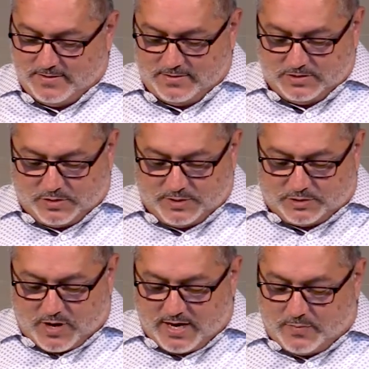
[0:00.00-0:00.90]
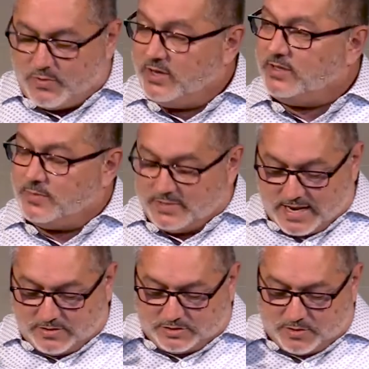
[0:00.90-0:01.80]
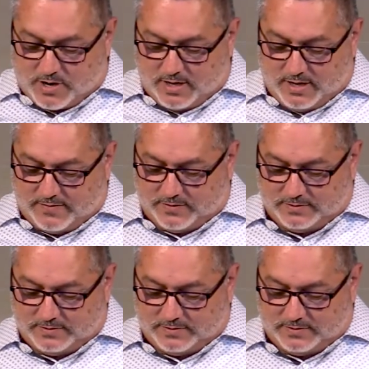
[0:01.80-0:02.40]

So we try to bring them down to our level.